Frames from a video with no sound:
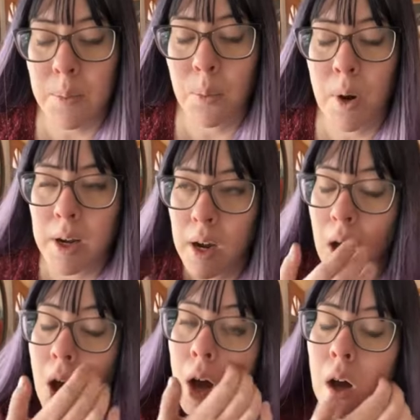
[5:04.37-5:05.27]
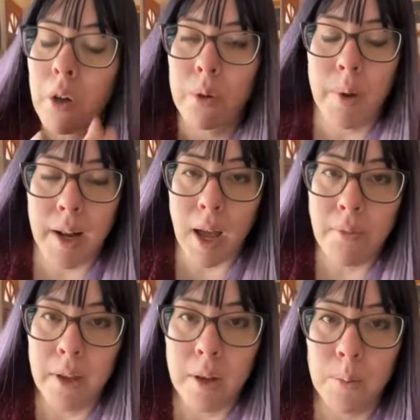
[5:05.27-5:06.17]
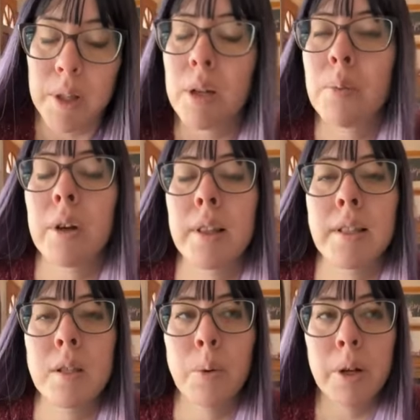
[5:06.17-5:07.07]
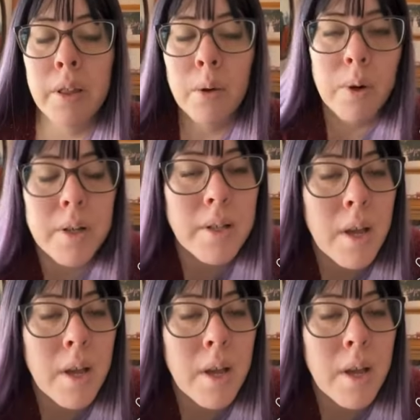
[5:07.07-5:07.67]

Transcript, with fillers: one, all the way to having a completed book. That's the point of the course.